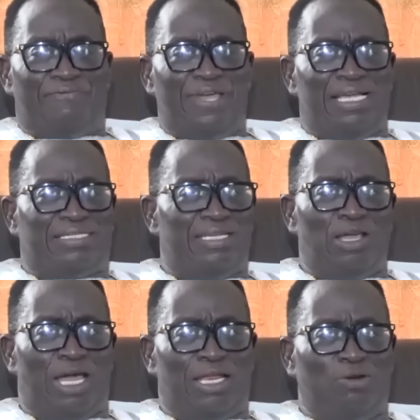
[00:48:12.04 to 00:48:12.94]
Fear
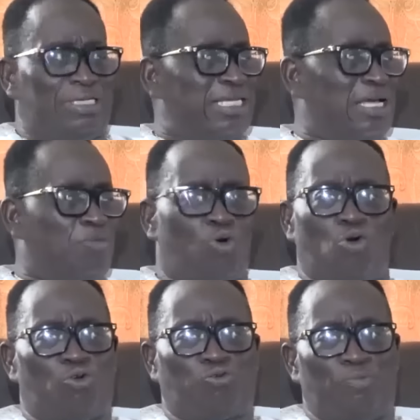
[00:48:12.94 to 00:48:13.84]
senior, and not just say
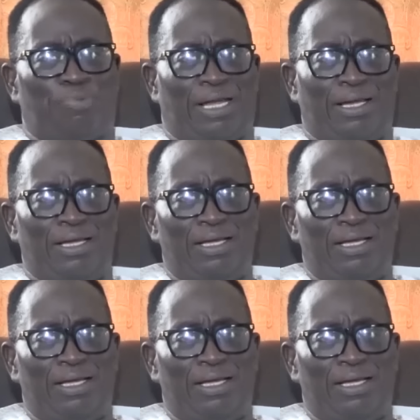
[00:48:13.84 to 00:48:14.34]
Mukonko Chimpra.